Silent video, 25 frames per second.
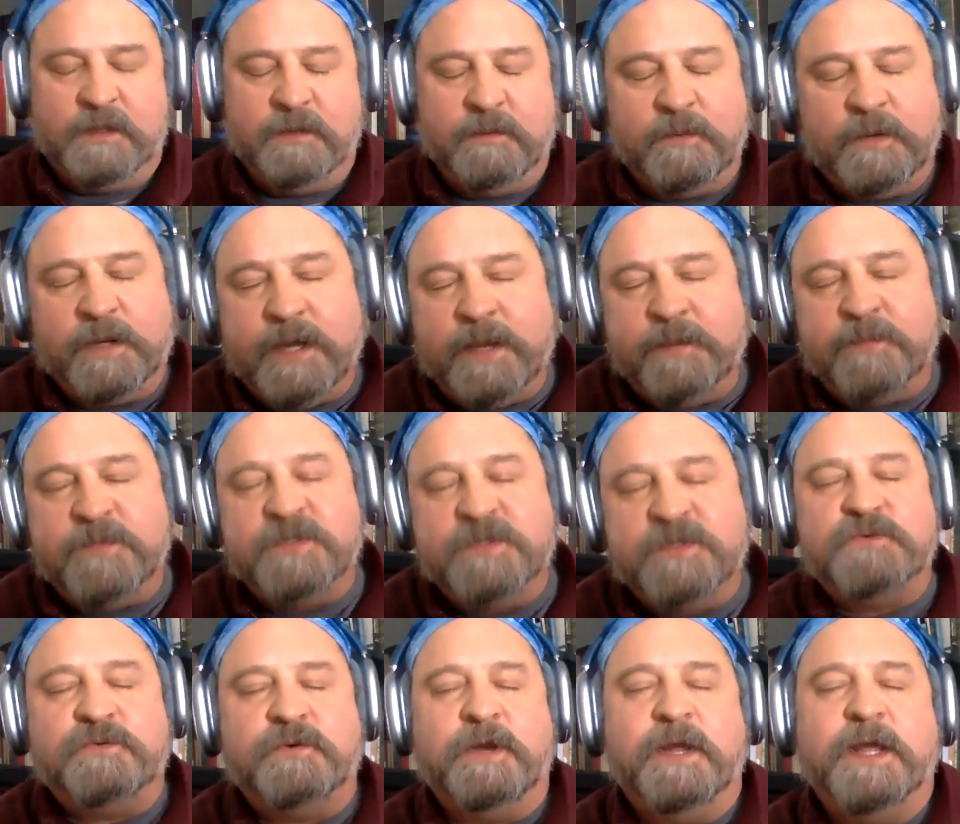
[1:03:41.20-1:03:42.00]
My name
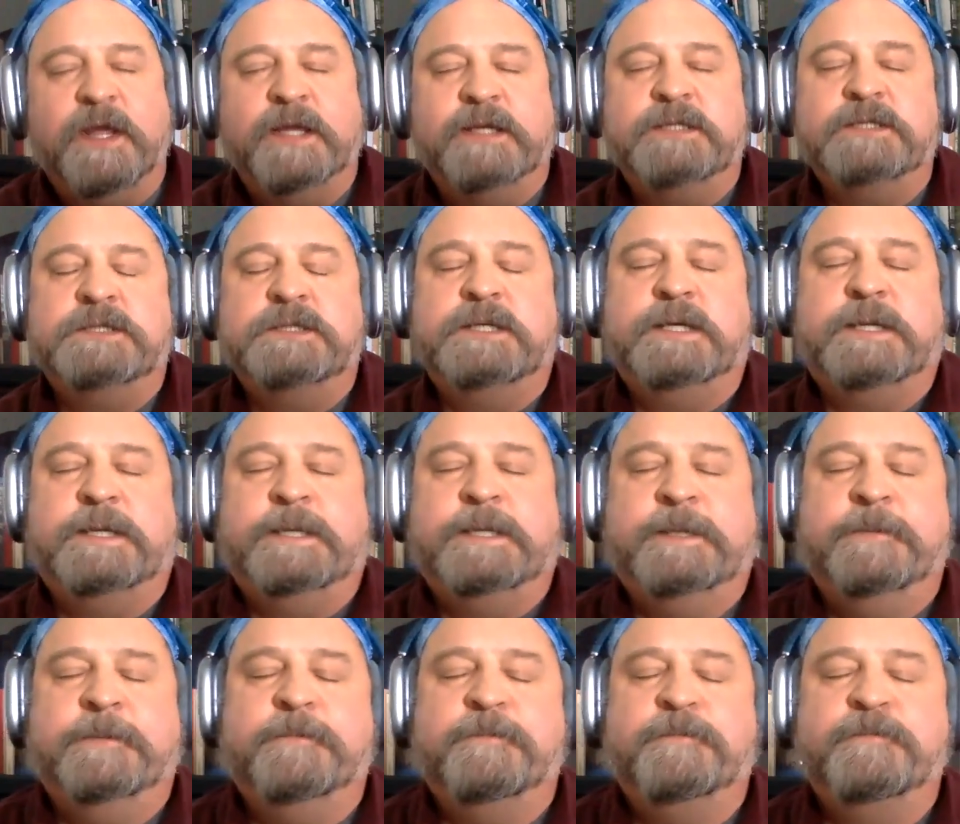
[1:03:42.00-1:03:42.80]
is Rhett.
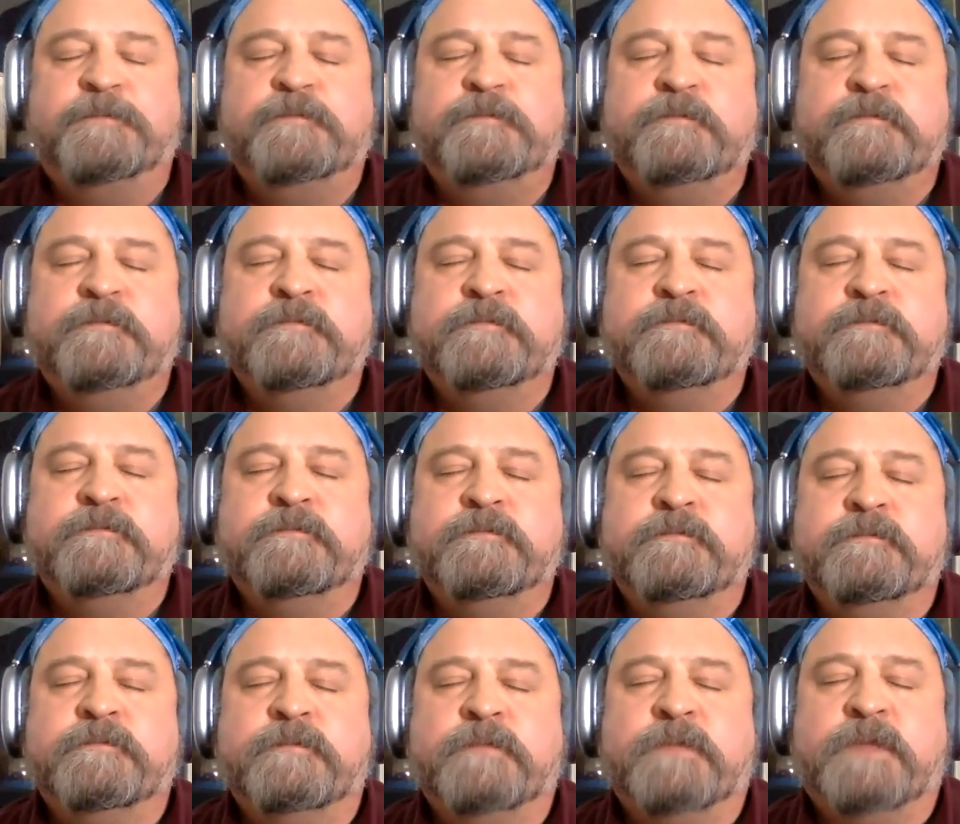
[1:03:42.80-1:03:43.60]
I'm
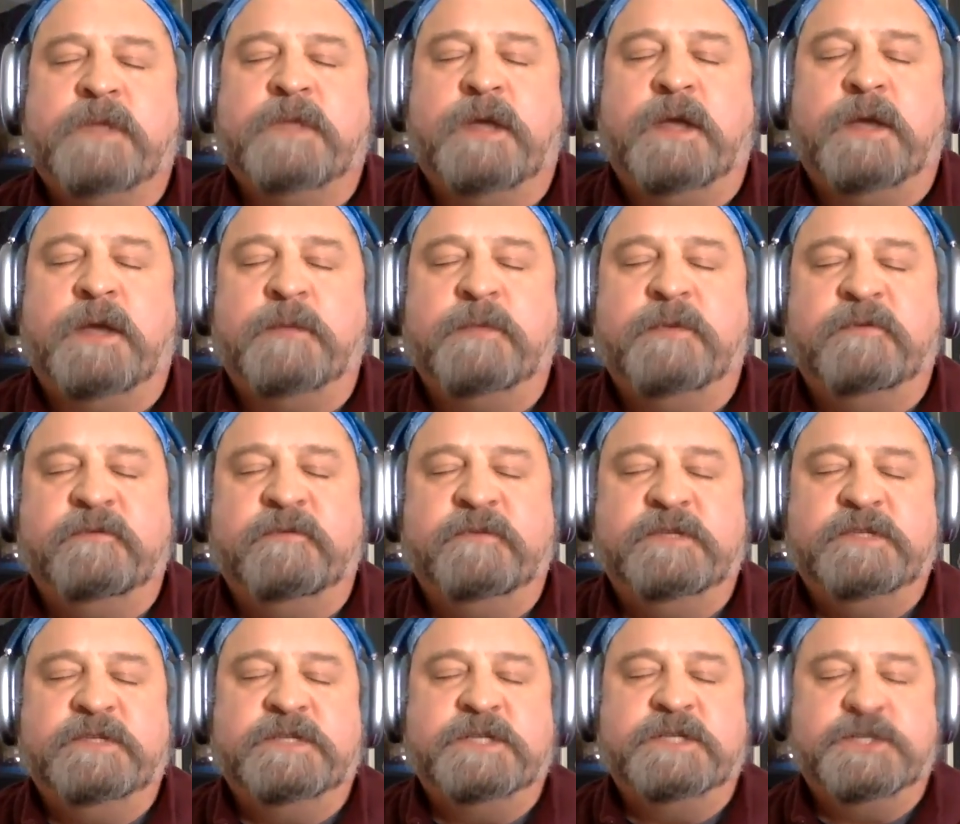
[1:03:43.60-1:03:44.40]
a
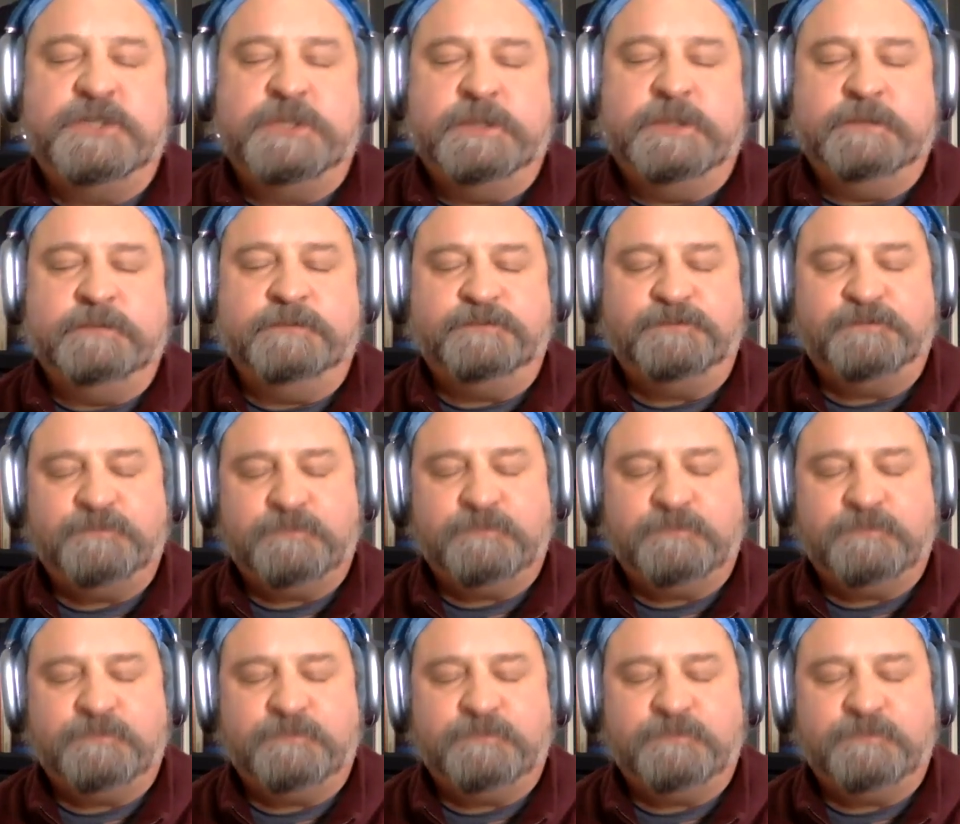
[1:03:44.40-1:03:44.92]
physician.